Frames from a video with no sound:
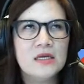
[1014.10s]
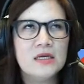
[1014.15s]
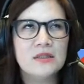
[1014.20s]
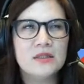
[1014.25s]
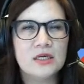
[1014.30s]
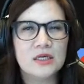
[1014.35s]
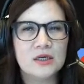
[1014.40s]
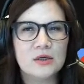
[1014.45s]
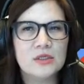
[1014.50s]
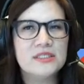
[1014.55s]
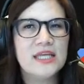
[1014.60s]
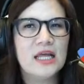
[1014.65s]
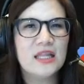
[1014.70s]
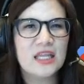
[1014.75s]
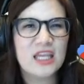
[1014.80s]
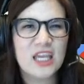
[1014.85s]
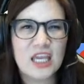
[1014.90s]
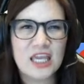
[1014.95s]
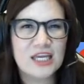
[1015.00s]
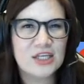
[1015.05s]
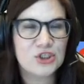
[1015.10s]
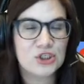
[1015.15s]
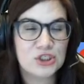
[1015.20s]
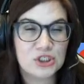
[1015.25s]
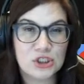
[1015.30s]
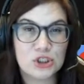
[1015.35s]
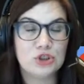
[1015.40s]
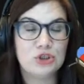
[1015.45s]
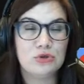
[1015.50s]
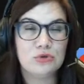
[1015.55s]
the telling a kid just
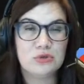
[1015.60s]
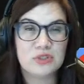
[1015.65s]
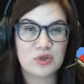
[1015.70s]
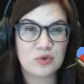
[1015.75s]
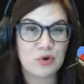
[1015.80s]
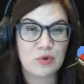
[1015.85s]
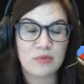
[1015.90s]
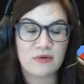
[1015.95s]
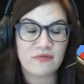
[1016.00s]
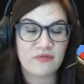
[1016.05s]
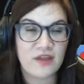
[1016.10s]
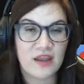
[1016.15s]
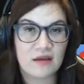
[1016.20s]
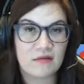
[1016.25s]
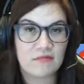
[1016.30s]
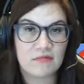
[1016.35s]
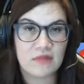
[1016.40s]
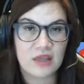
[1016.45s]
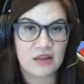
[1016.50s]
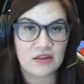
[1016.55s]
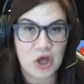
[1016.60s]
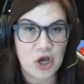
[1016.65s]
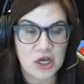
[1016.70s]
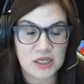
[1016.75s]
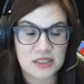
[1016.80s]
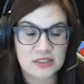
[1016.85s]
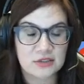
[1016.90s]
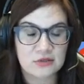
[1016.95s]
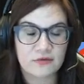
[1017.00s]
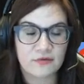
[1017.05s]
to choose a room if they get
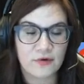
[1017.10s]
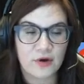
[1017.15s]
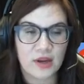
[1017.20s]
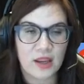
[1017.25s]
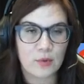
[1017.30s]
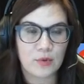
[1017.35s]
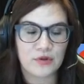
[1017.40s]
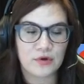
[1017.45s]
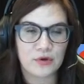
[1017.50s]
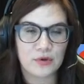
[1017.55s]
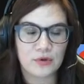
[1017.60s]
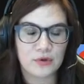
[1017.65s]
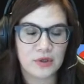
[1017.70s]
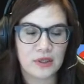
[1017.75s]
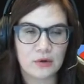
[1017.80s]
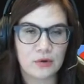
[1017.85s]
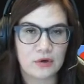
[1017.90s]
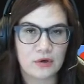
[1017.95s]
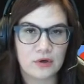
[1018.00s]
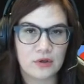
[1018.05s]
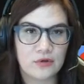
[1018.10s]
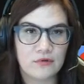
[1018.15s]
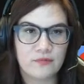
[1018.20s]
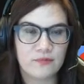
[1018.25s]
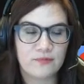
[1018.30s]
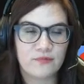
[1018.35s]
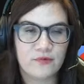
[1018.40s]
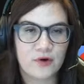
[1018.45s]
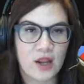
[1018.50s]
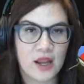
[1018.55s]
lost or forget what they're doing or you
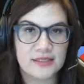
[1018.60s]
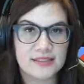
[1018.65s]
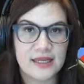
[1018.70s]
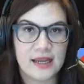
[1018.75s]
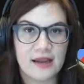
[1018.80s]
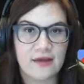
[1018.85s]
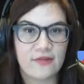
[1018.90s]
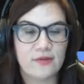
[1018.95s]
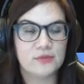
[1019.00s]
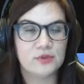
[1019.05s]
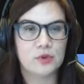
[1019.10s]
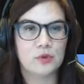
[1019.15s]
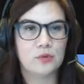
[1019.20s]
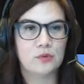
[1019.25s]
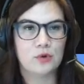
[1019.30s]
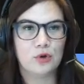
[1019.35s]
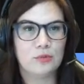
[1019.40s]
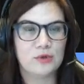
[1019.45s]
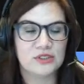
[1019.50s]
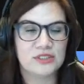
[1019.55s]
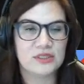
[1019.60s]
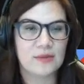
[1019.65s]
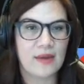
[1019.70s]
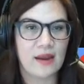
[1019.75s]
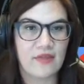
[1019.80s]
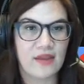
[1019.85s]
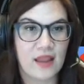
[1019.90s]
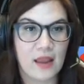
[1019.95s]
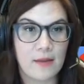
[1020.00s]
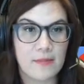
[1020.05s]
forgot to add them to a room or somehow
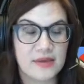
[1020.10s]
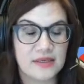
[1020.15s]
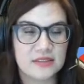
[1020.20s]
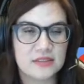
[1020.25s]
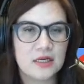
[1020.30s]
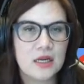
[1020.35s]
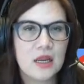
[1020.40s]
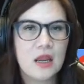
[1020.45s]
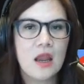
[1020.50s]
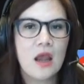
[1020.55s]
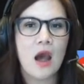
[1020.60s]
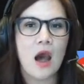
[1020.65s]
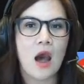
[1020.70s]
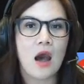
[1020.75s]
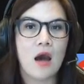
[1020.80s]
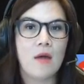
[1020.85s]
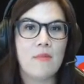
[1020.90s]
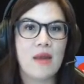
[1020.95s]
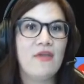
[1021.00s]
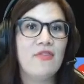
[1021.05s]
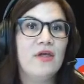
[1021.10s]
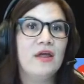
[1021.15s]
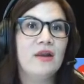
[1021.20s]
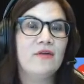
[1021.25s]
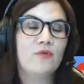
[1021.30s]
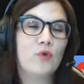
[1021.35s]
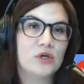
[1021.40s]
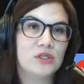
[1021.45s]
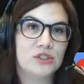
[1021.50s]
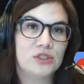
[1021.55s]
they got missed. Um, and then, of
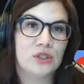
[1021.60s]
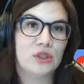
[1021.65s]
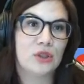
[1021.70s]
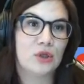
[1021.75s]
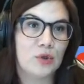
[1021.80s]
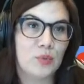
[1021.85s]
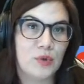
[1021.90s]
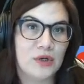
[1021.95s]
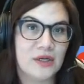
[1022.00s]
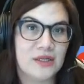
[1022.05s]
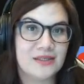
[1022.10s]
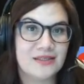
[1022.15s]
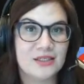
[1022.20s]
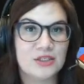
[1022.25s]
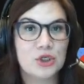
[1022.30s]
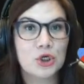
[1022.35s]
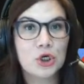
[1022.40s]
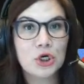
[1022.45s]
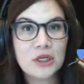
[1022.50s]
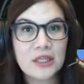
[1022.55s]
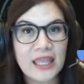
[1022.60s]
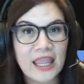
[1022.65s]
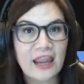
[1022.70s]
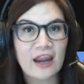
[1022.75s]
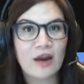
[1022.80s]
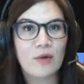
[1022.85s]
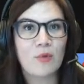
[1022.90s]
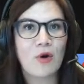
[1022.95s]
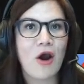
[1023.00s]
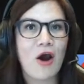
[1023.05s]
course, the third one is to turn the
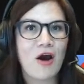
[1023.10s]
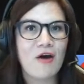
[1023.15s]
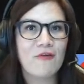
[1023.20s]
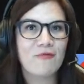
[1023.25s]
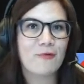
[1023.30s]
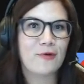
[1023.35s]
camera off